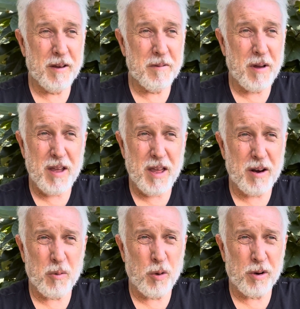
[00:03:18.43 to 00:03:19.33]
I had
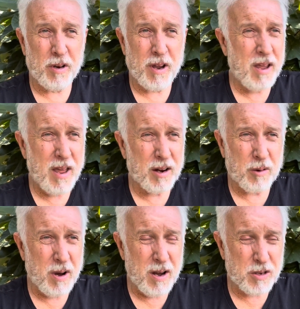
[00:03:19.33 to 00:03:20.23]
a
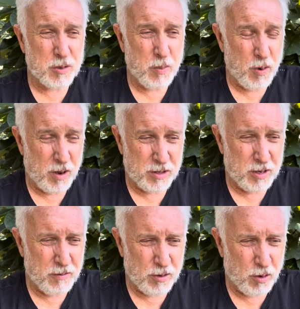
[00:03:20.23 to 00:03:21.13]
great experience,
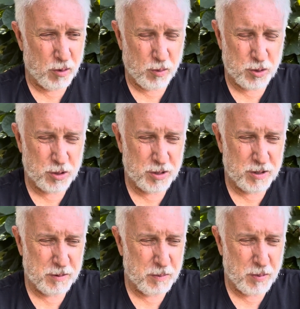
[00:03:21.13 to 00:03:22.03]
even though
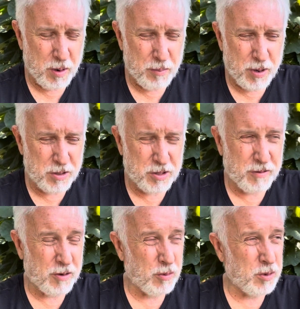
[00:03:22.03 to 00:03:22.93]
parts of
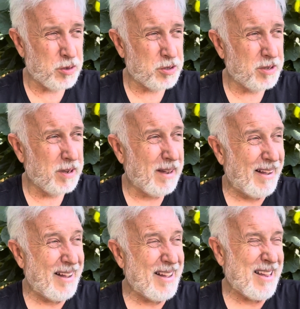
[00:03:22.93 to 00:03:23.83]
it was
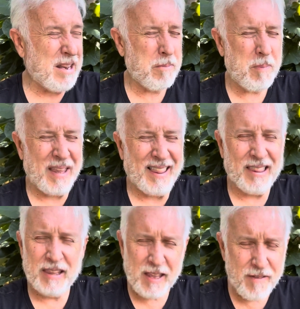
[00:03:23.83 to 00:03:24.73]

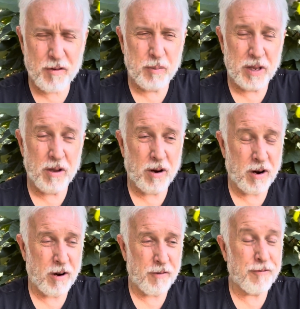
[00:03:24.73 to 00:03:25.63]
unbelievably
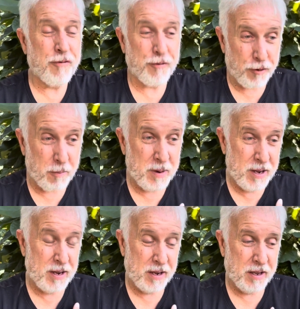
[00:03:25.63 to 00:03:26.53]
hard for me.